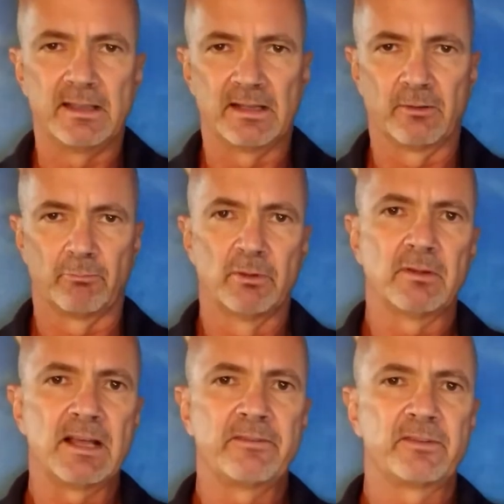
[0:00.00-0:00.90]
in a real
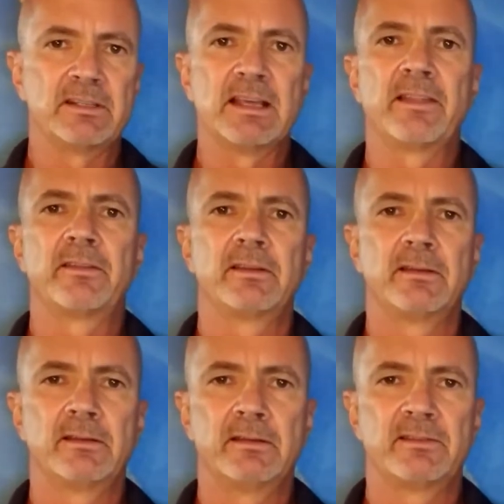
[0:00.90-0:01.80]
life and death
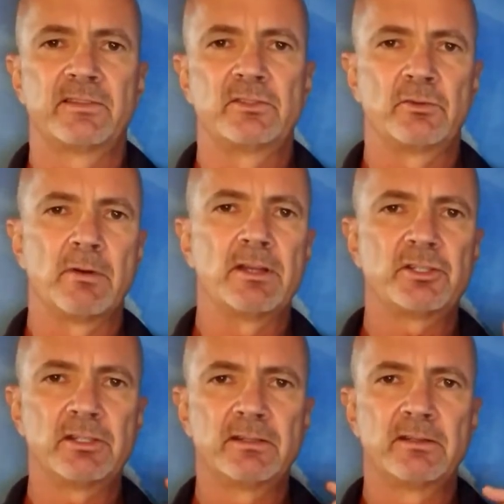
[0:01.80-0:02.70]

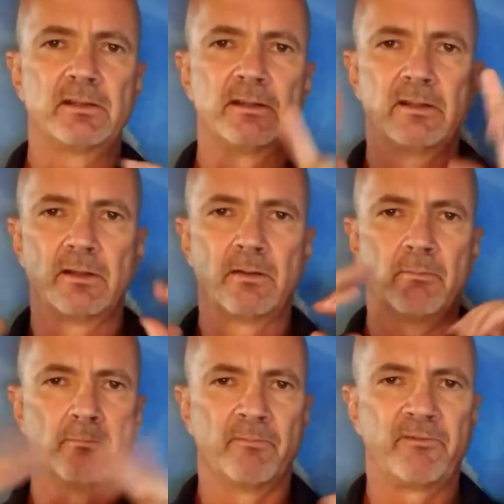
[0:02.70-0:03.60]
situation,
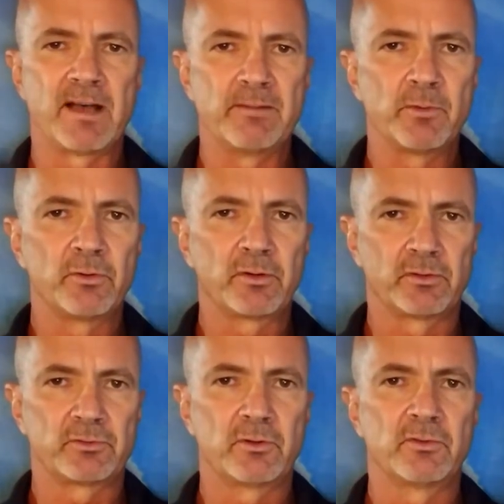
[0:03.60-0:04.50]
fine motor
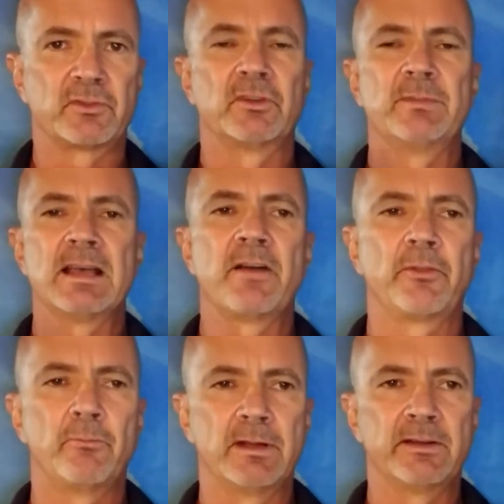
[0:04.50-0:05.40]
control is going to be out
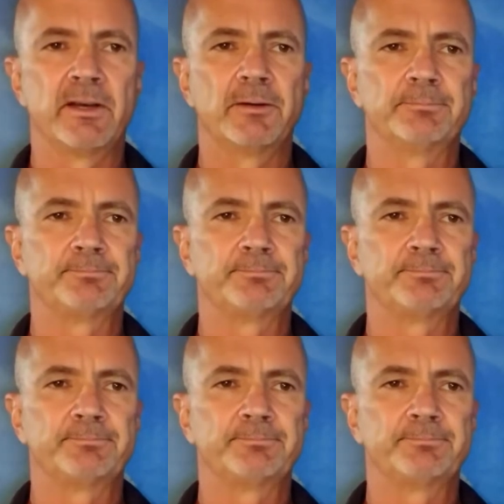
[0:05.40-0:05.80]
the window.